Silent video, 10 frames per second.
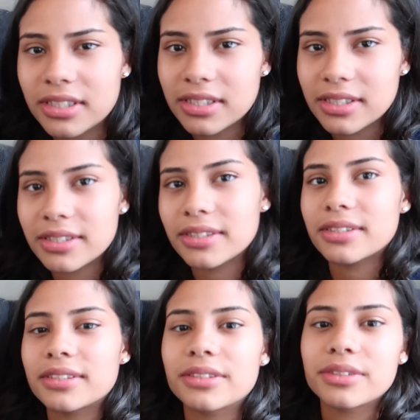
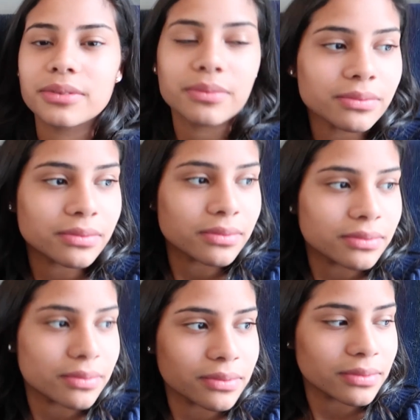
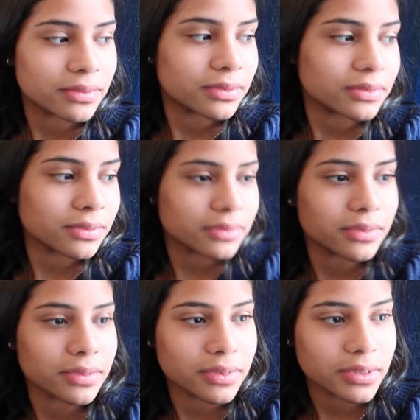
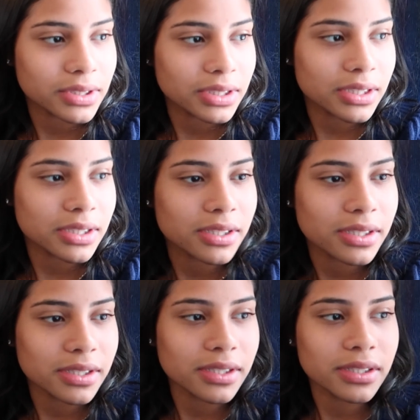
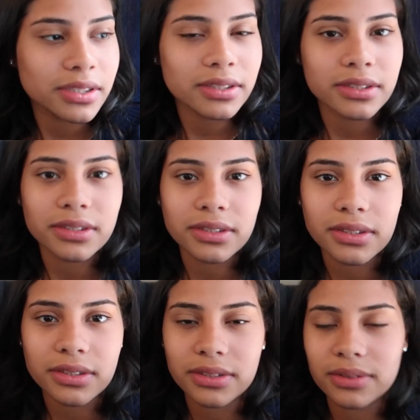
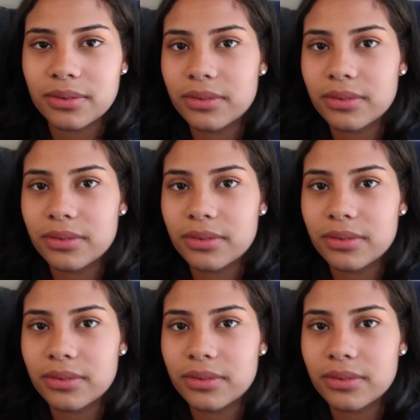[no speech]